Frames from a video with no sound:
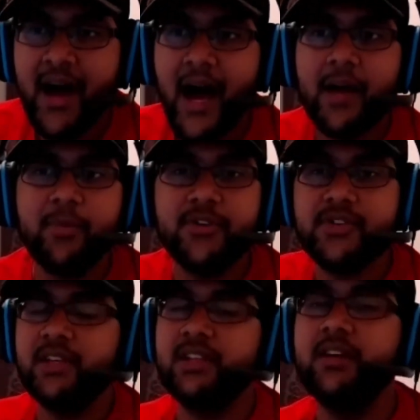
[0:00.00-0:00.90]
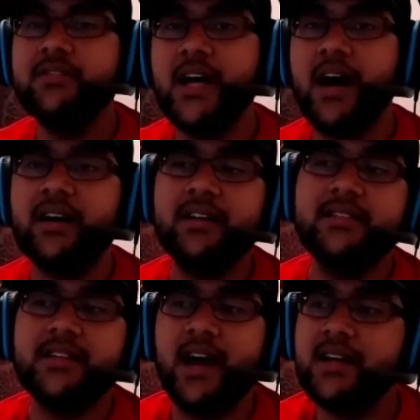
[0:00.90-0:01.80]
I personally love Doc and
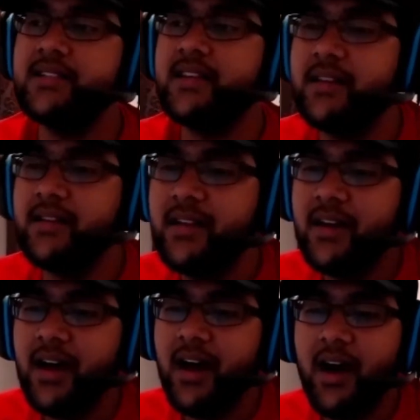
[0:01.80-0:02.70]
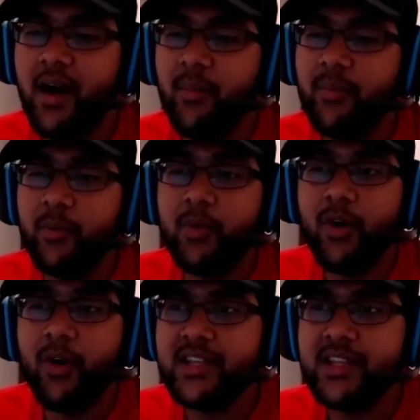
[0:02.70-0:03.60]
his content, but we're
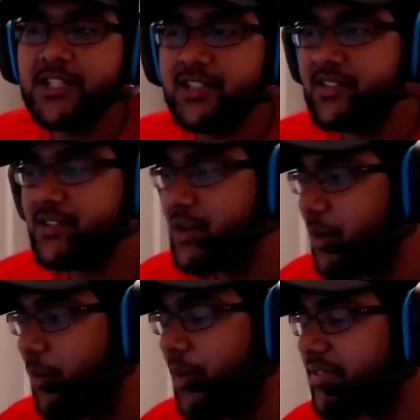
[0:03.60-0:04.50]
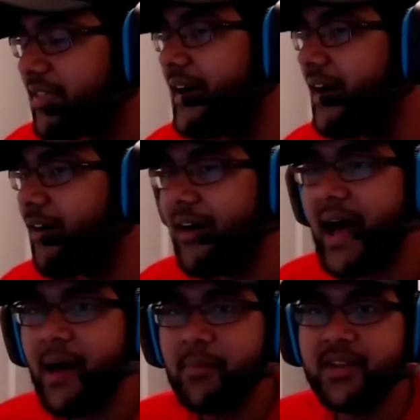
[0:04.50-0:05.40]
all itching to know what the hell
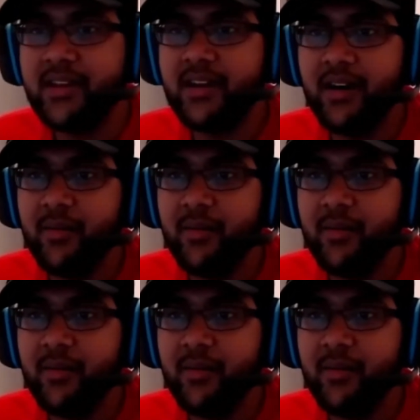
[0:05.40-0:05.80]
happened.